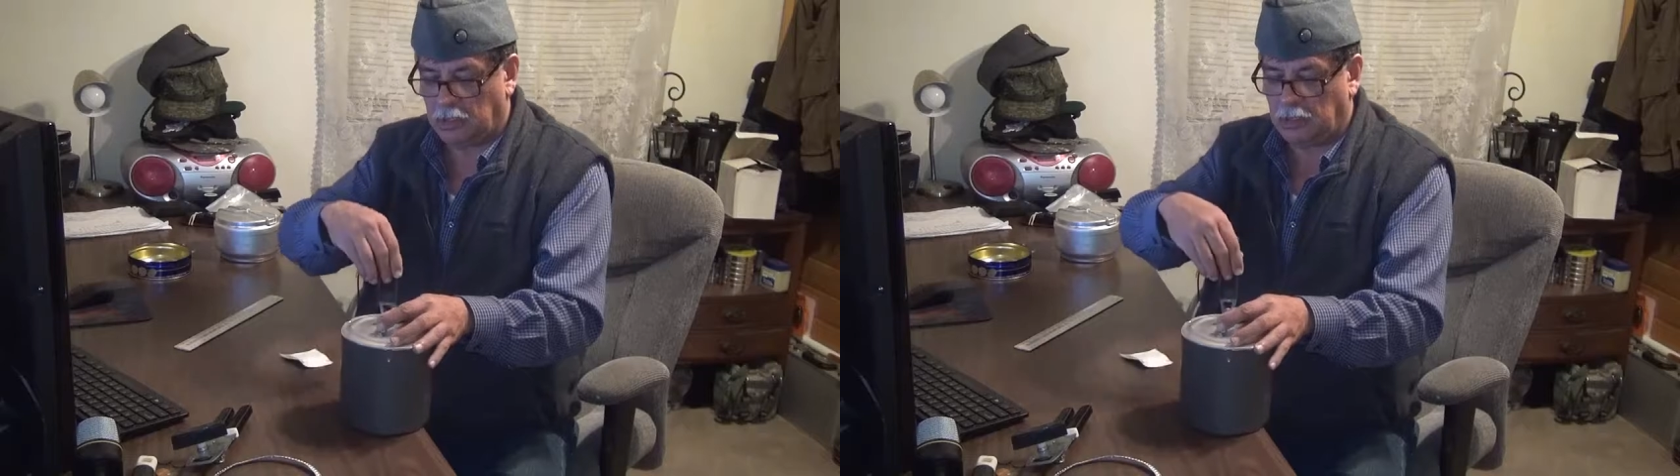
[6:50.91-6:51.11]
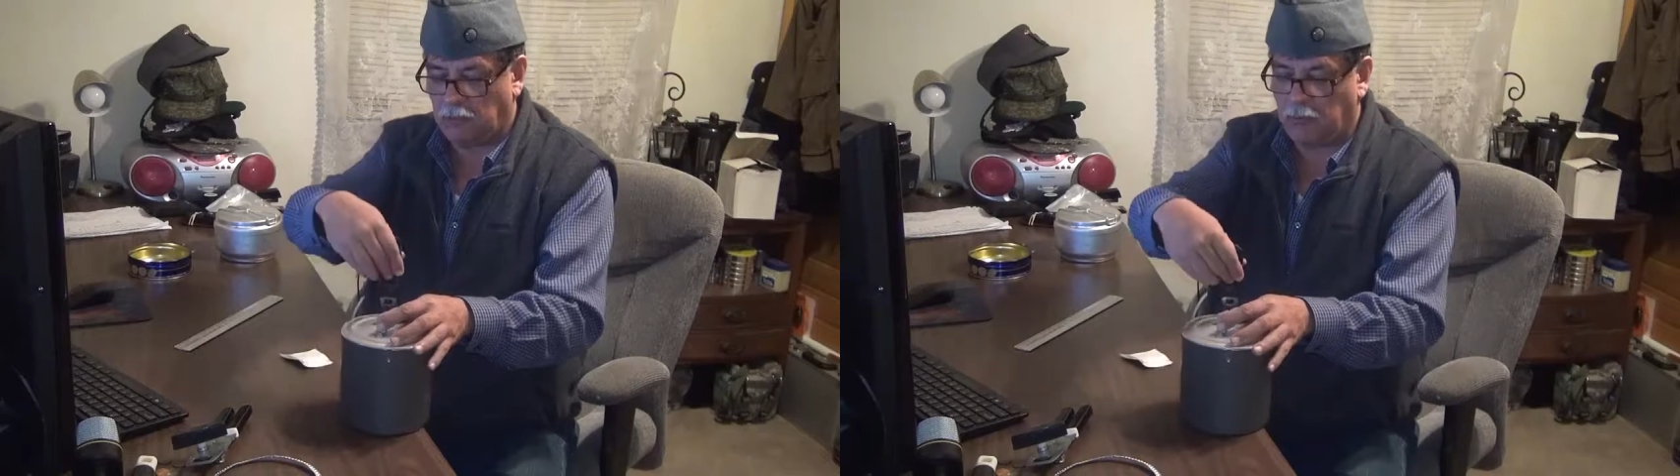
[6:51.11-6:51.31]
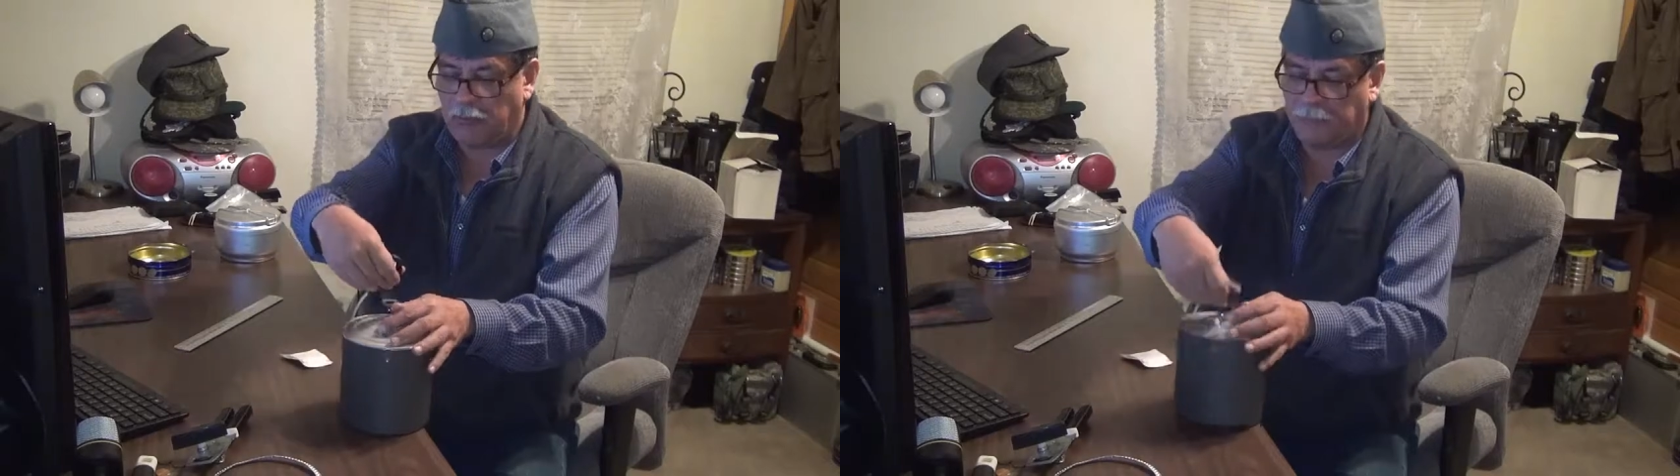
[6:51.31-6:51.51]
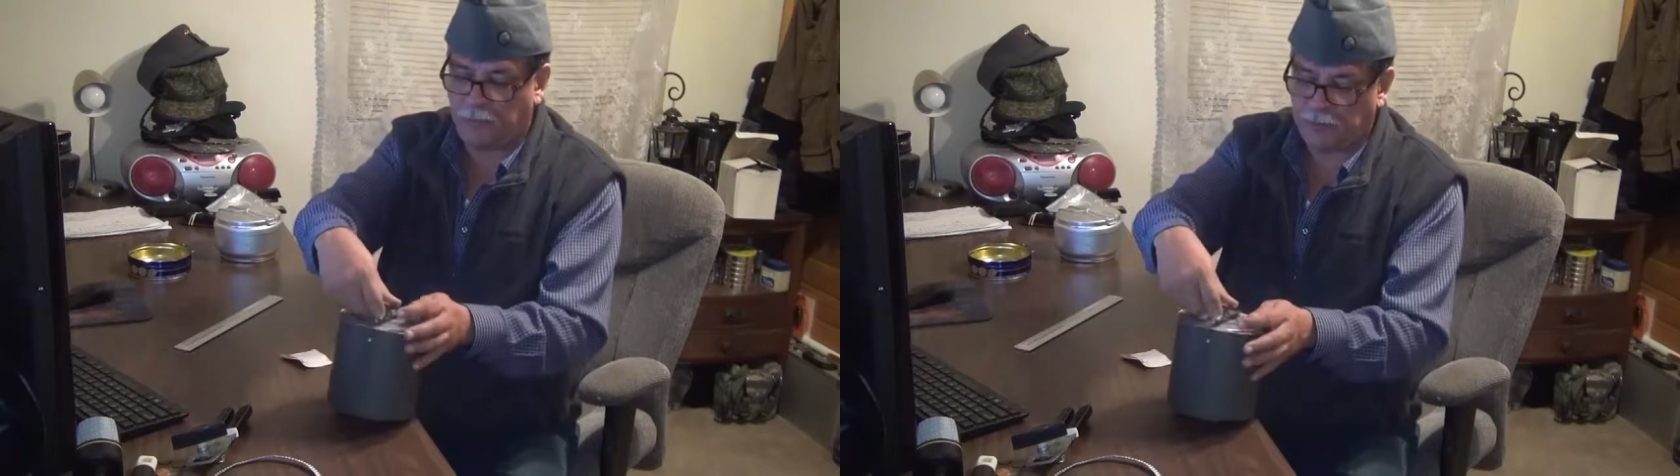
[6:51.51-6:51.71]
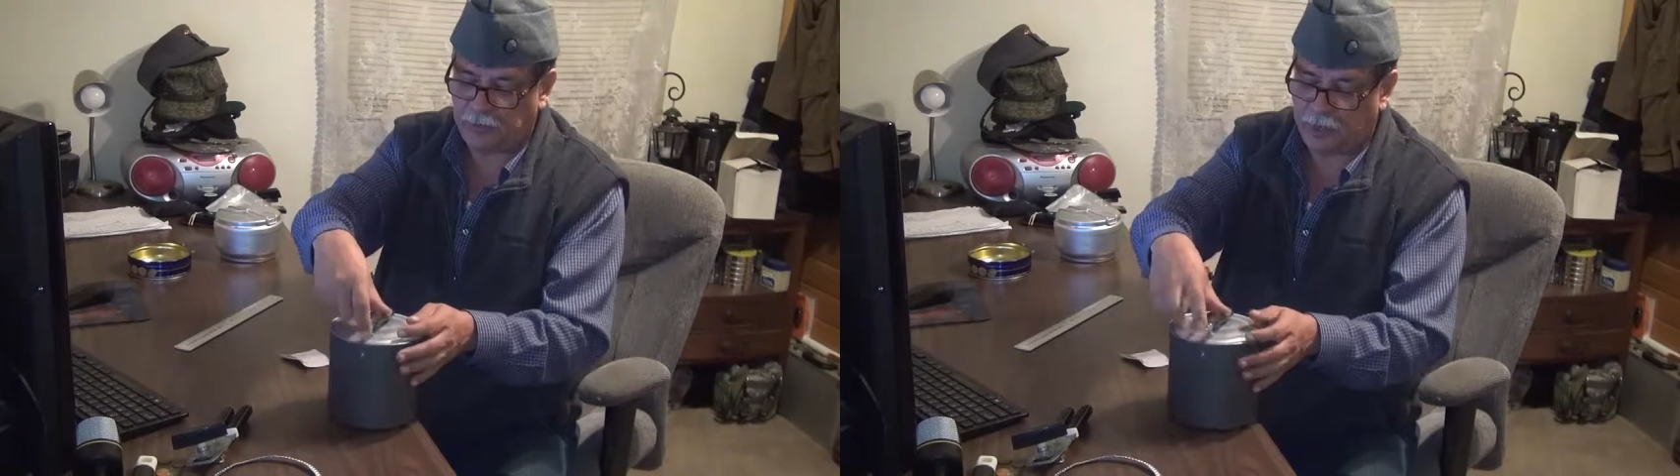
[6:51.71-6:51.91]
uh,
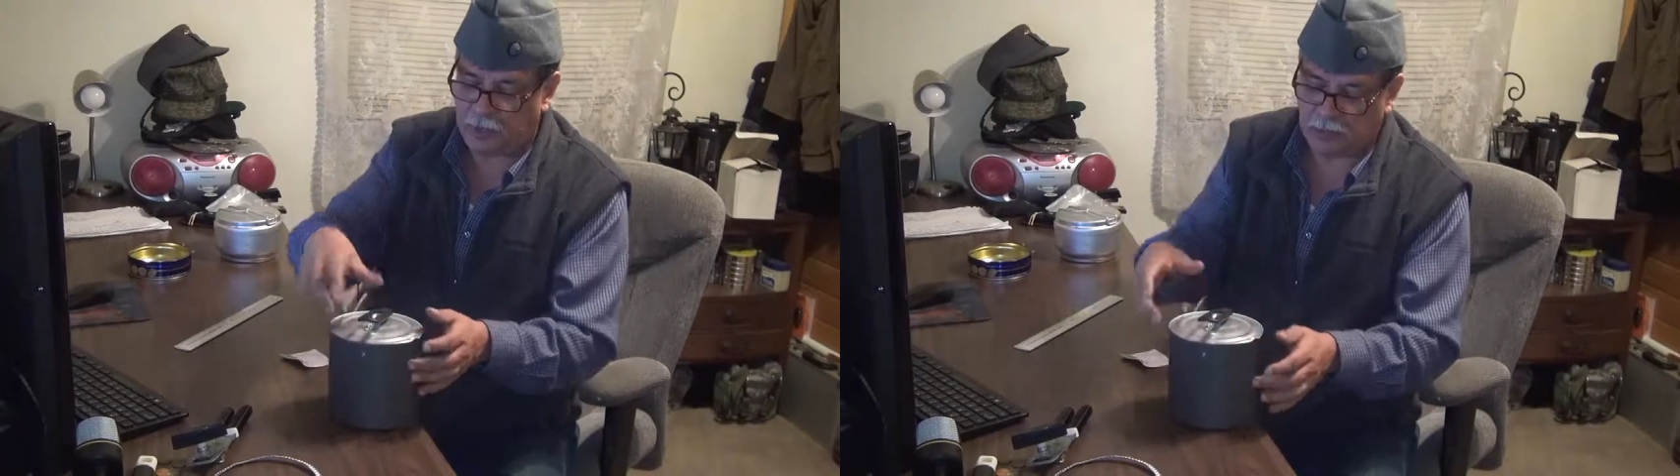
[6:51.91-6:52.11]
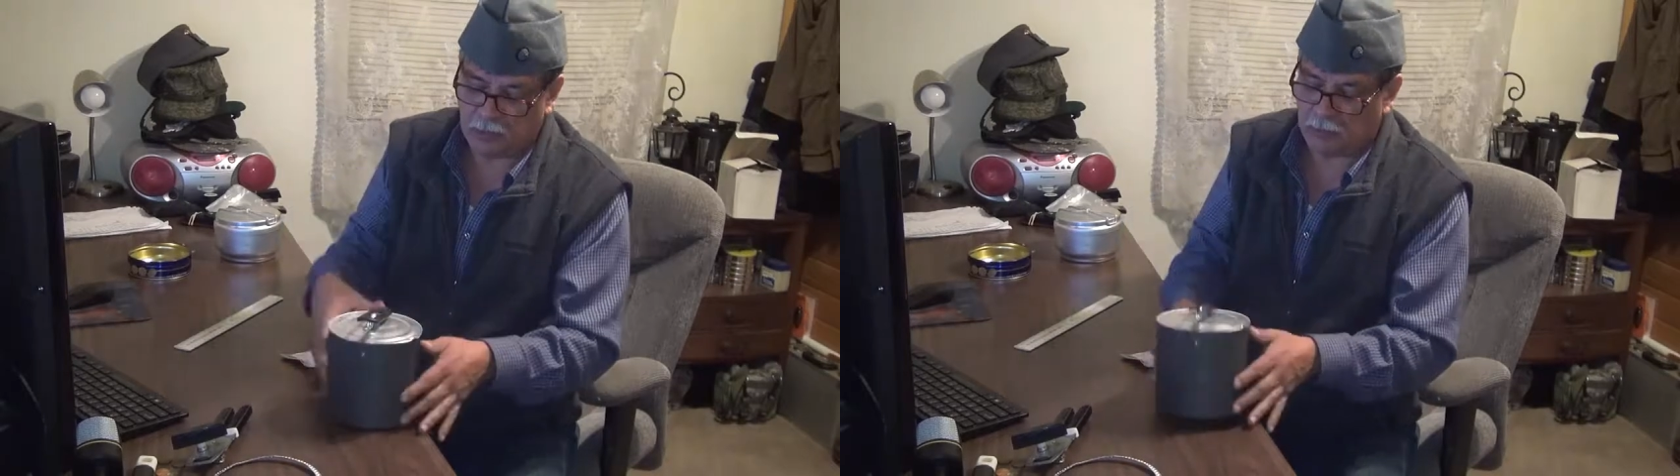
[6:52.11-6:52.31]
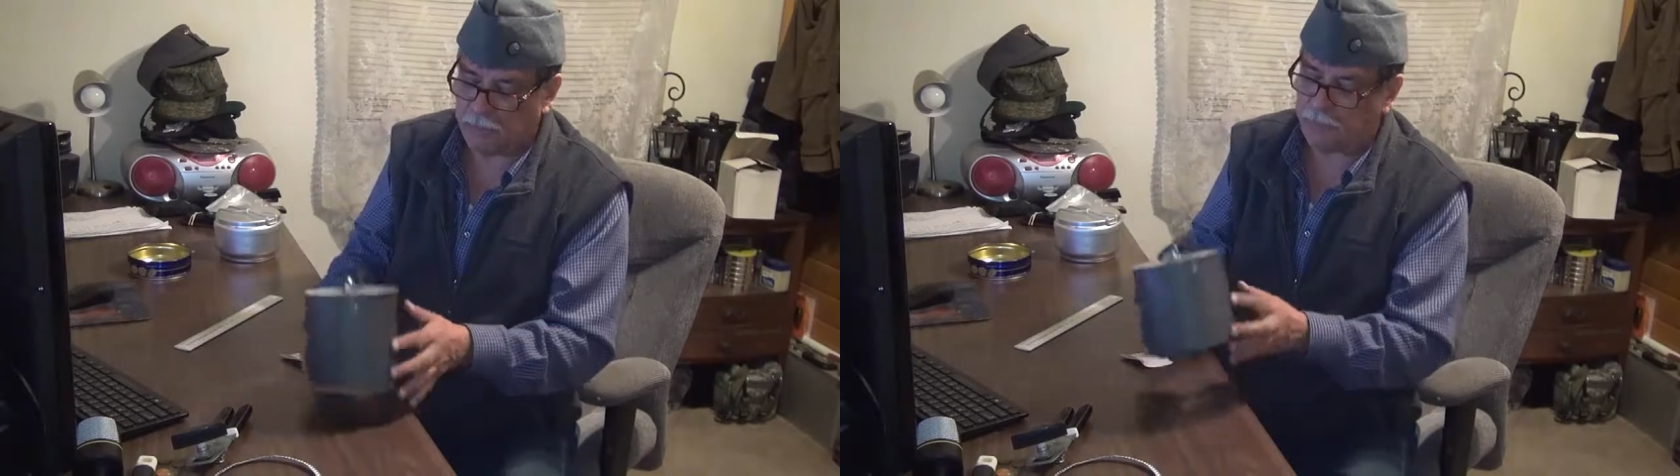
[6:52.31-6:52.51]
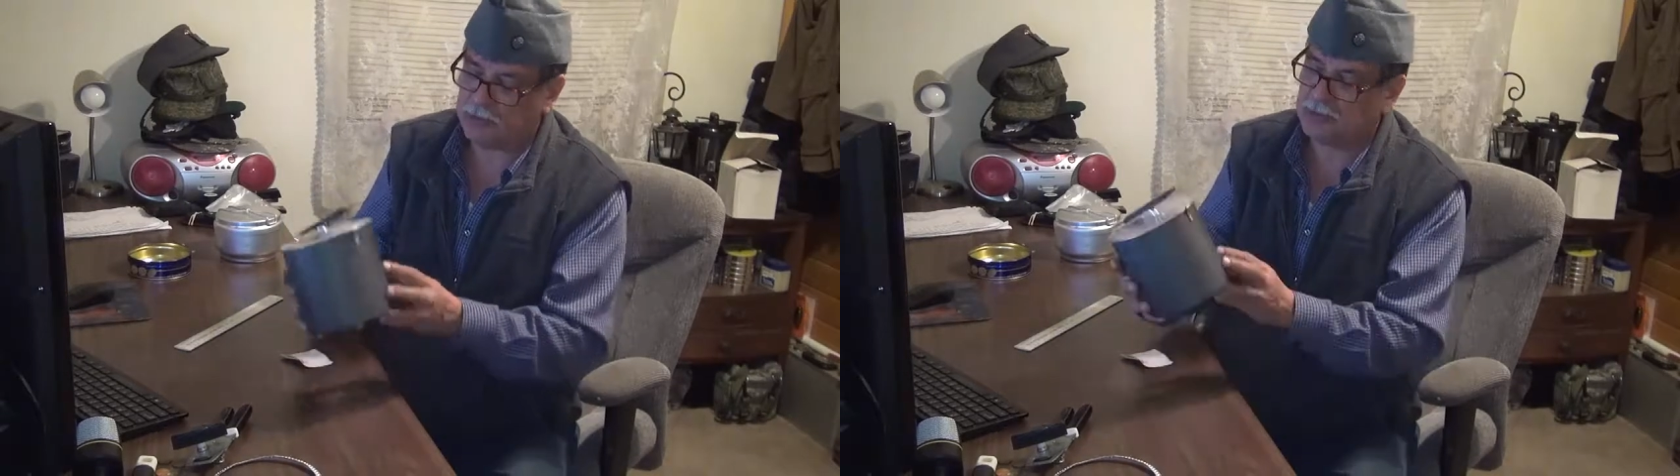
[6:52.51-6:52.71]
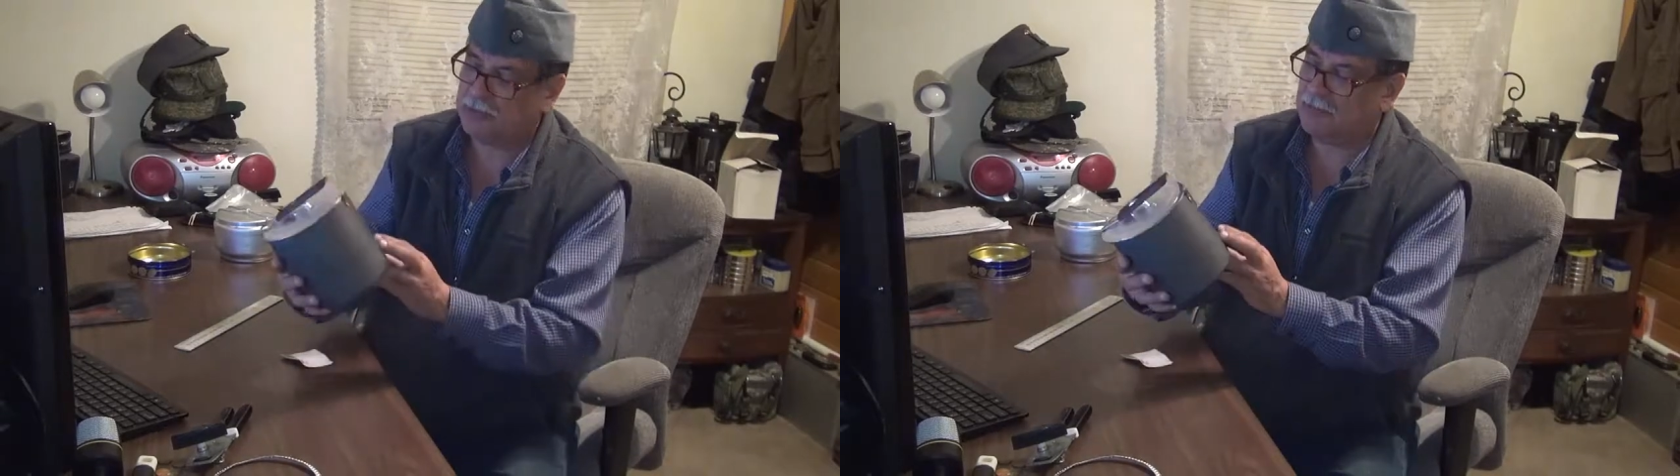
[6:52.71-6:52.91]

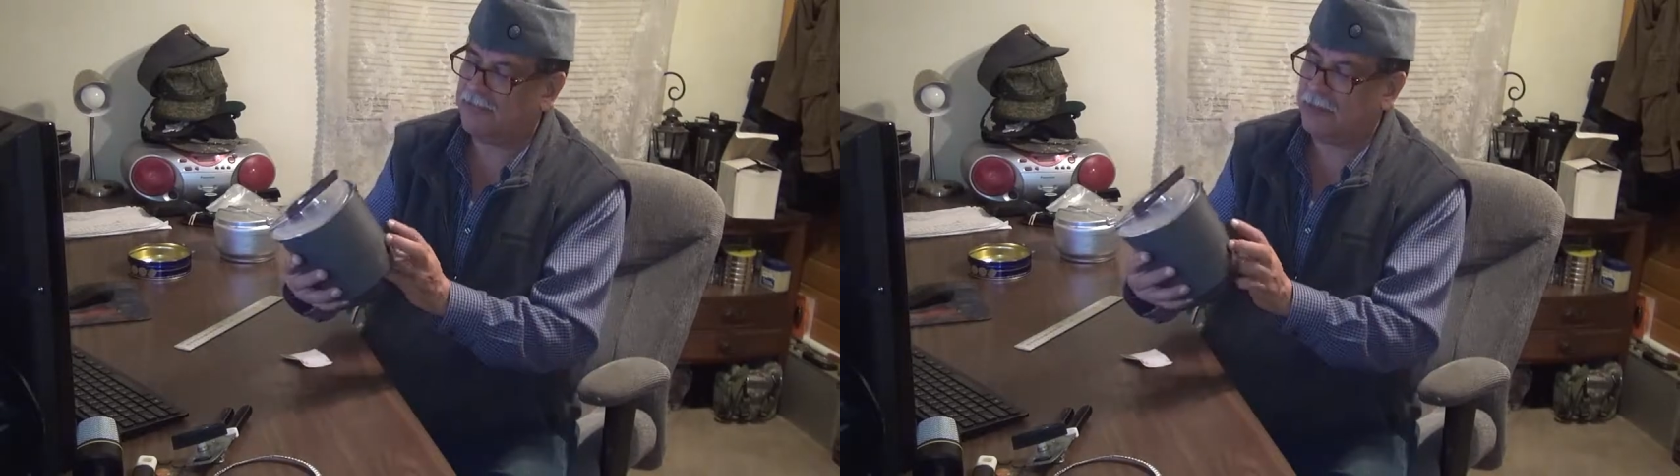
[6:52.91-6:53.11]
1.75